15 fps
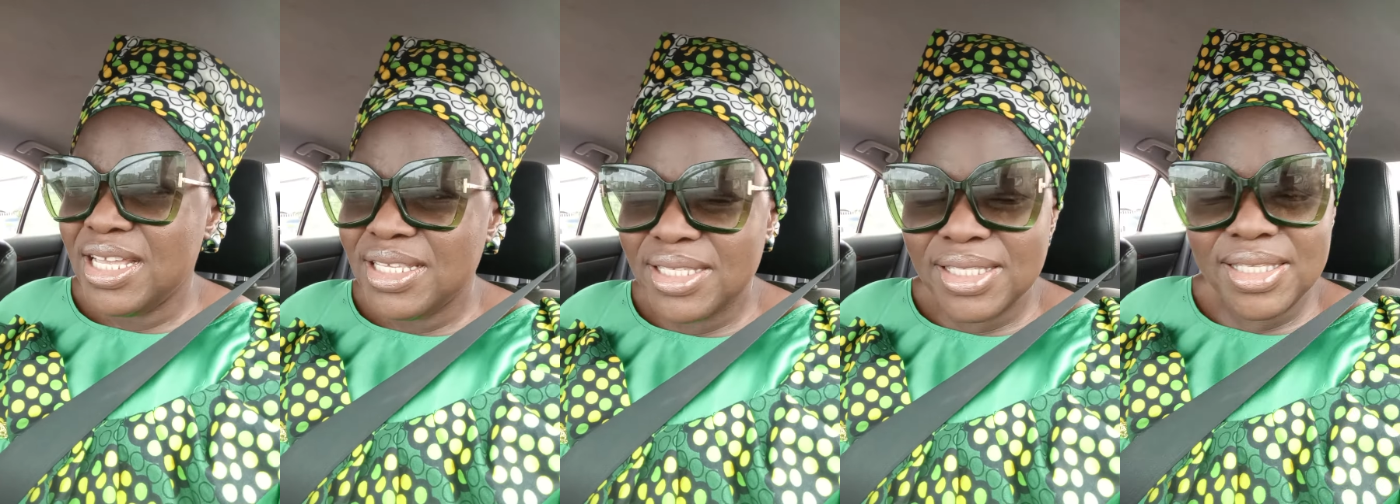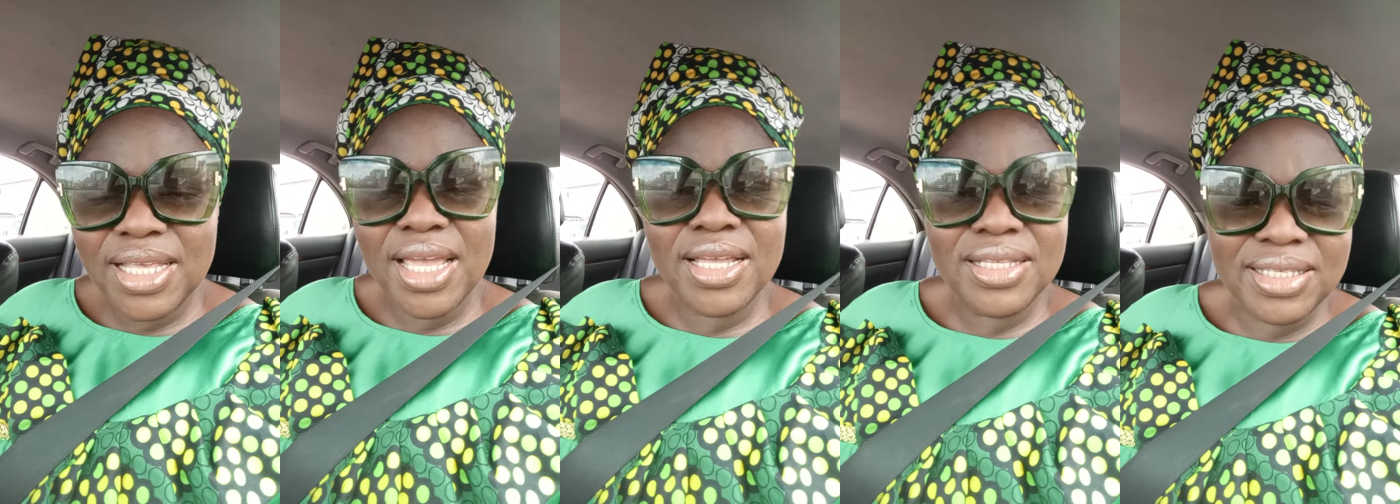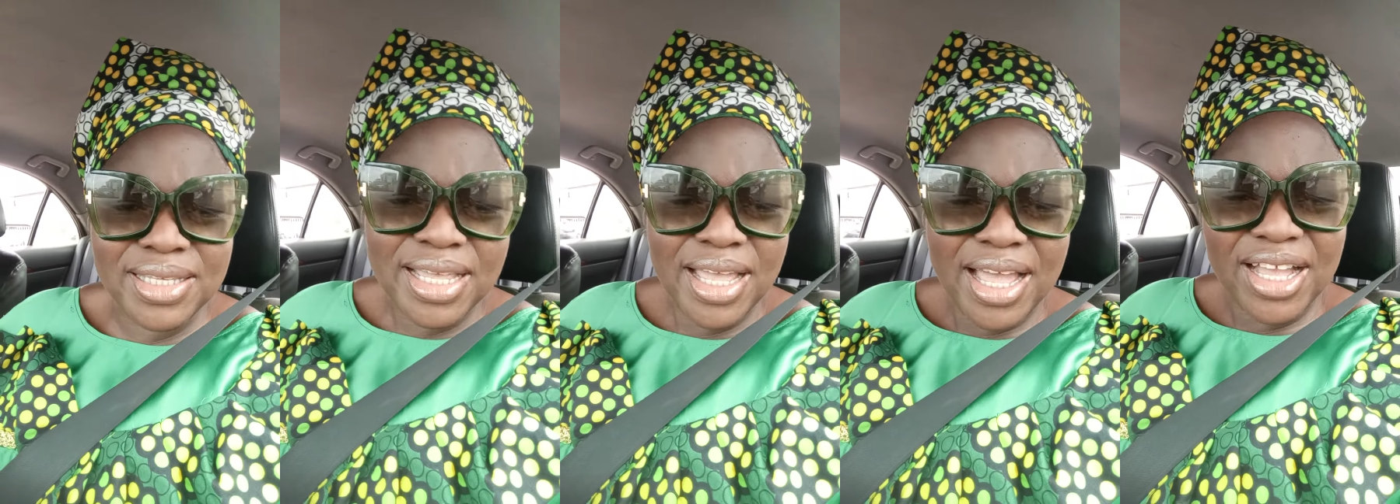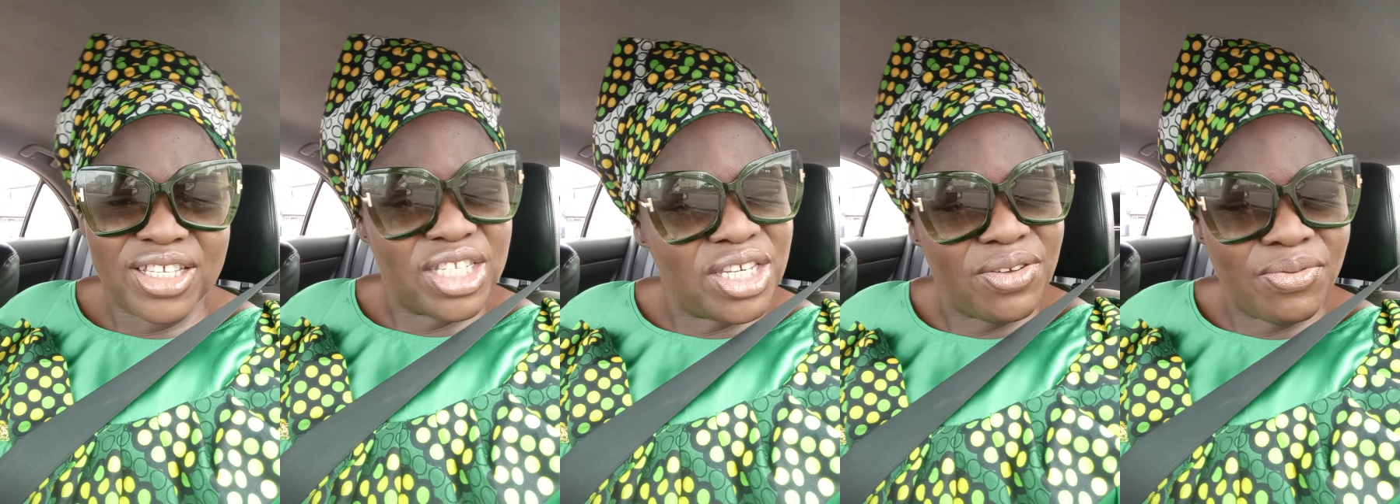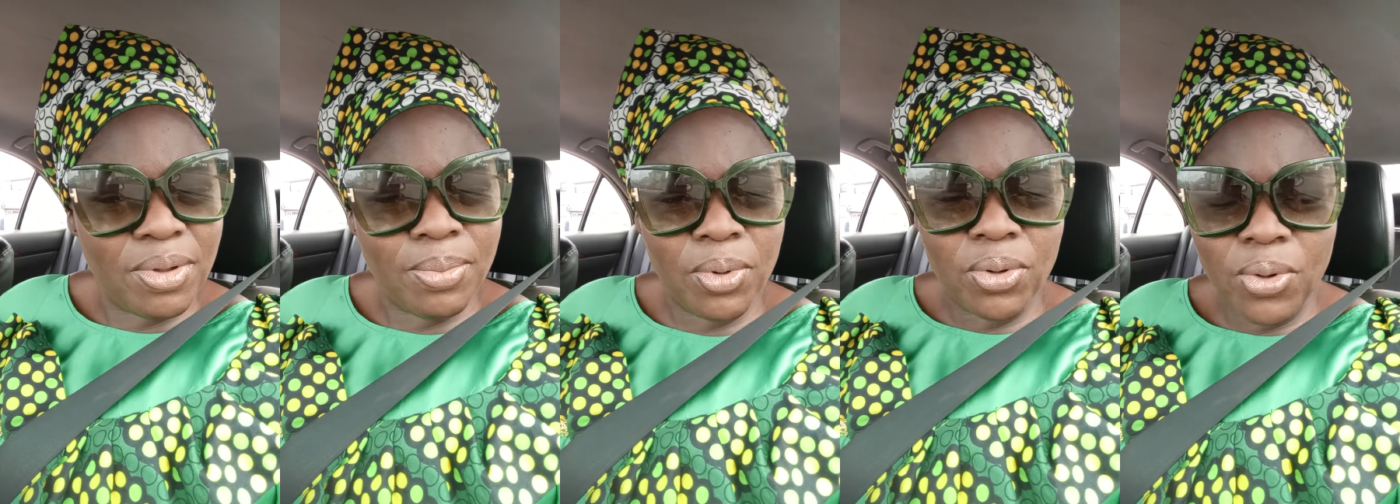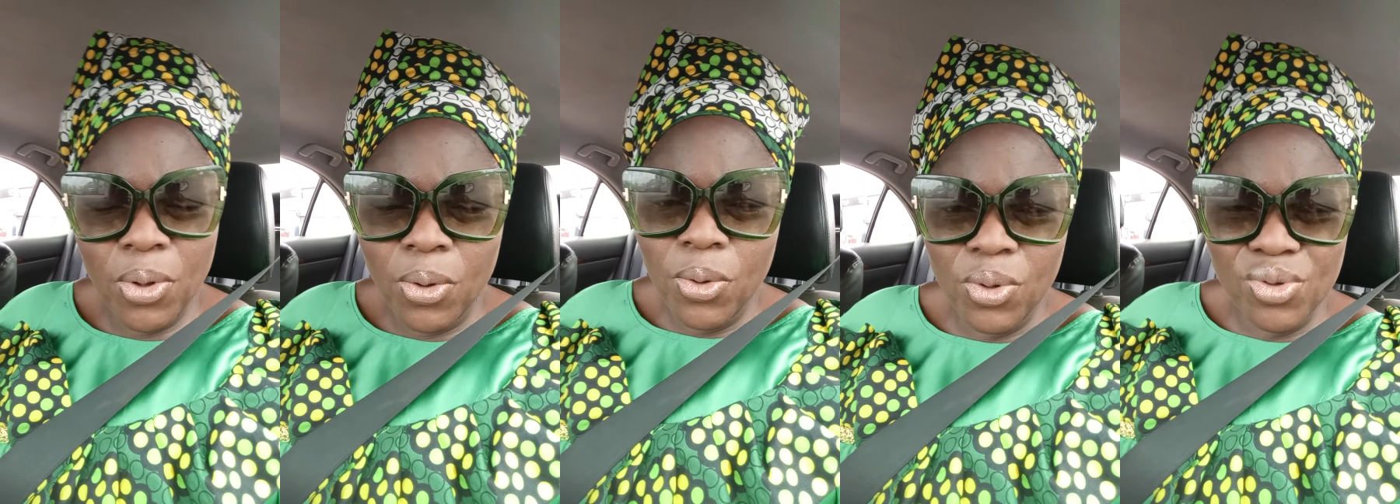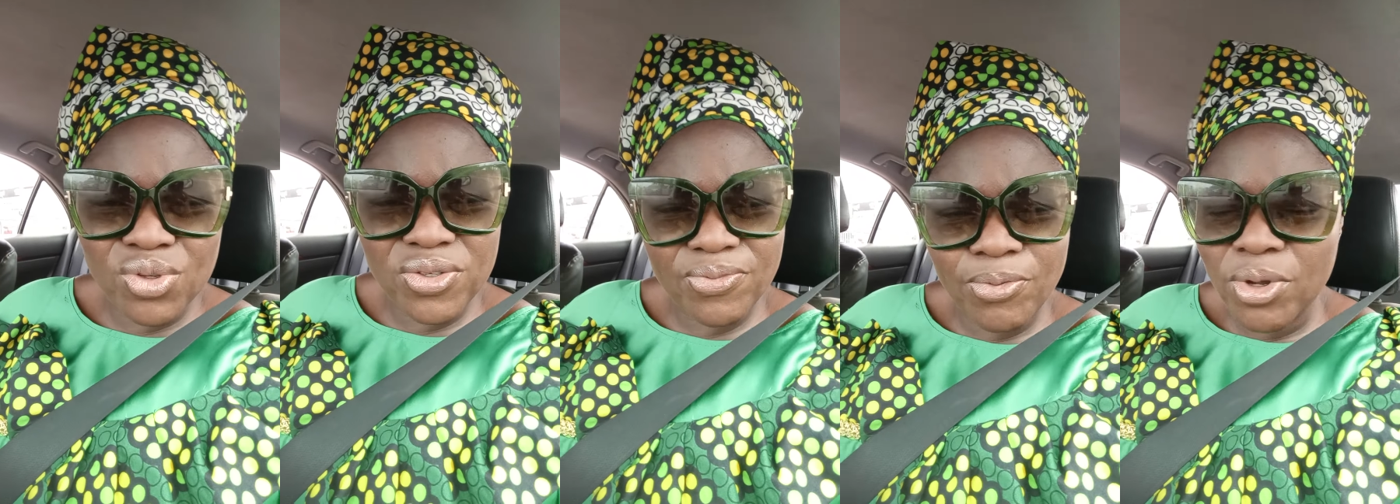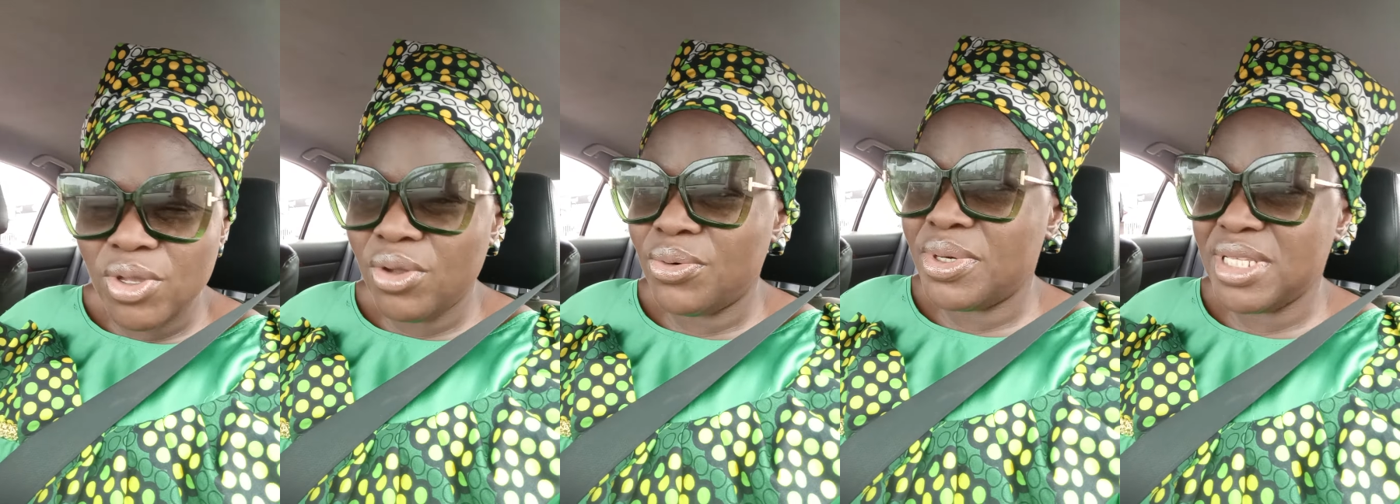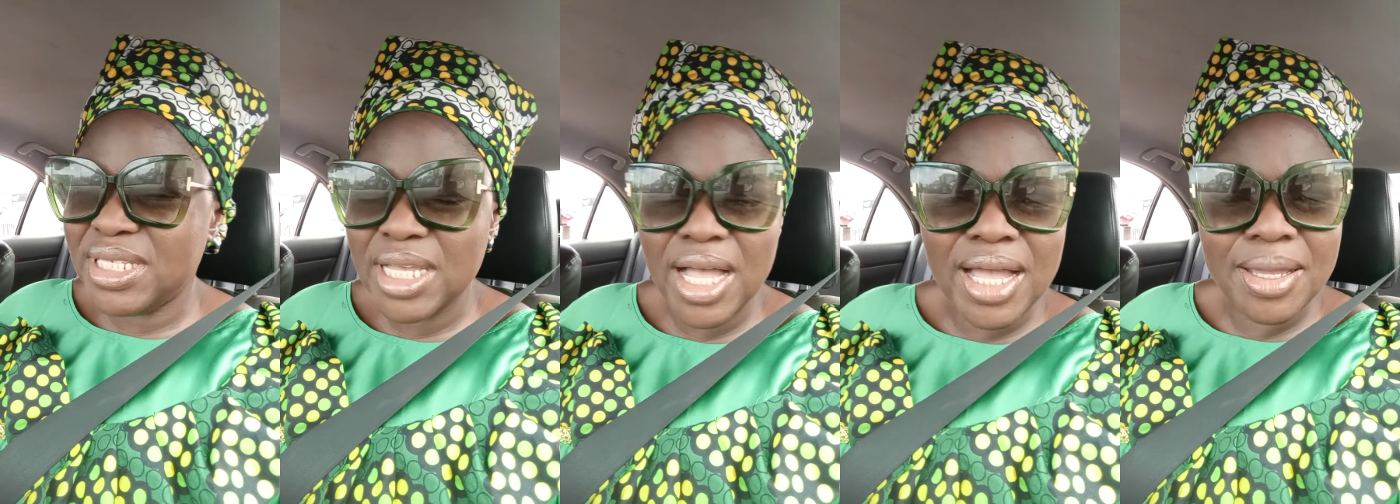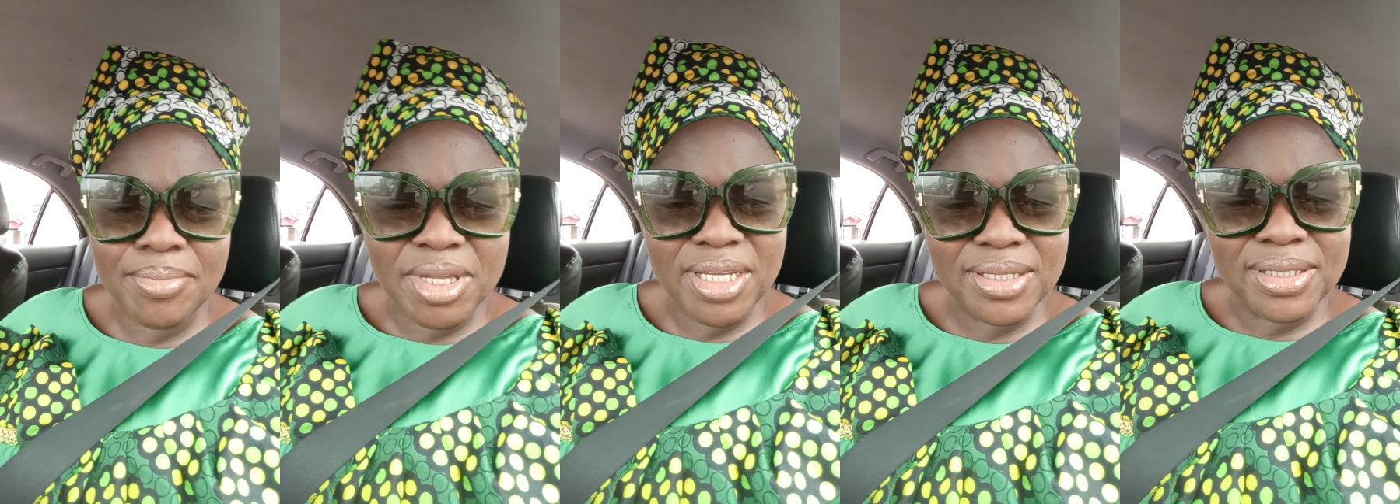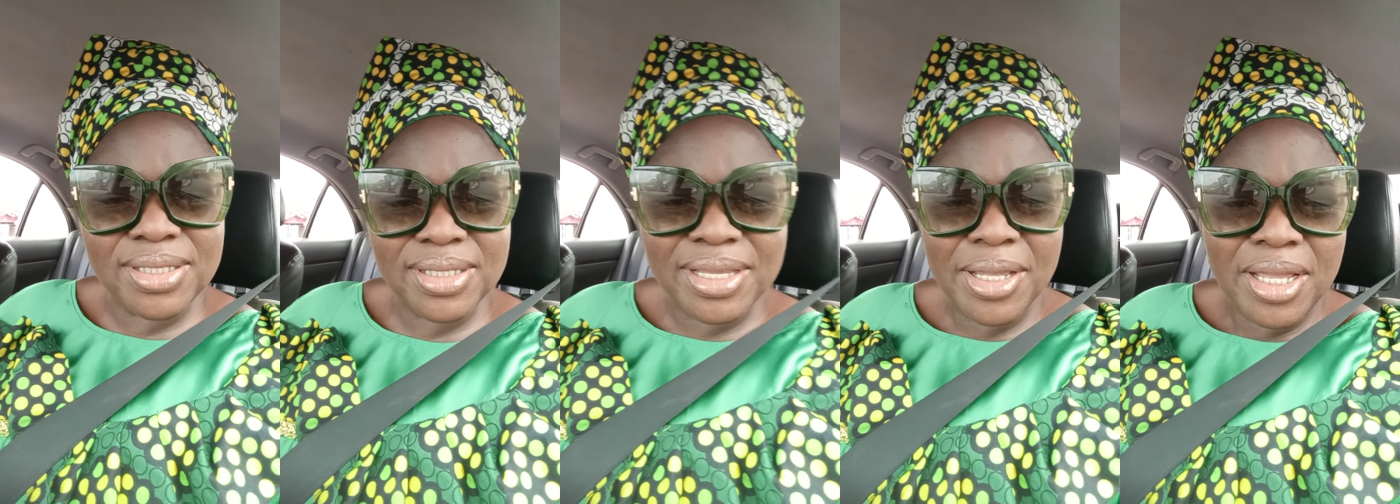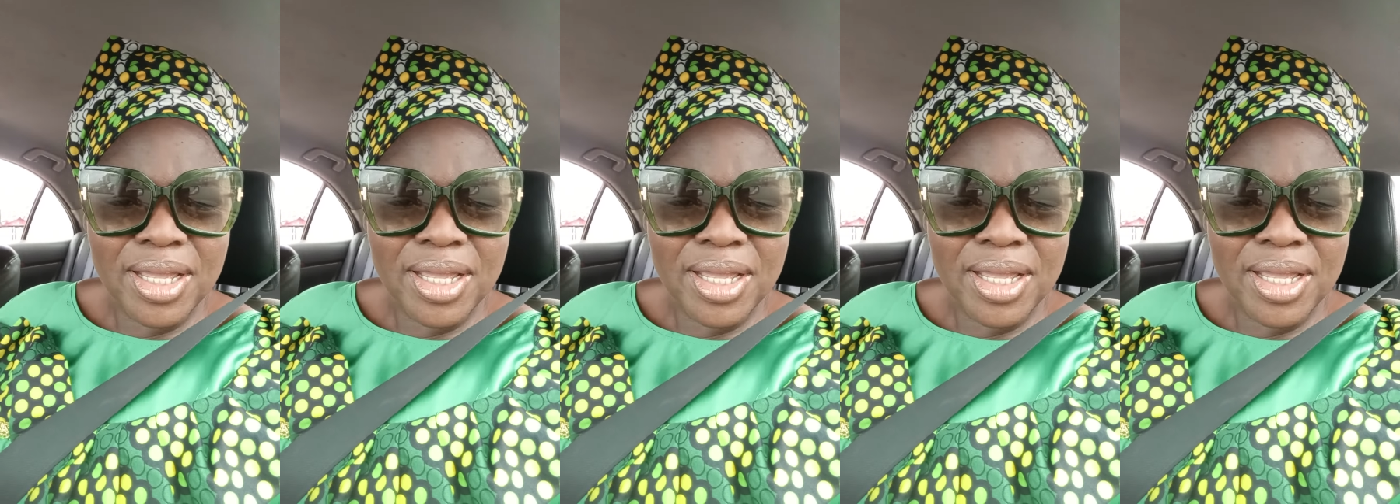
set achievable goals for your retirement.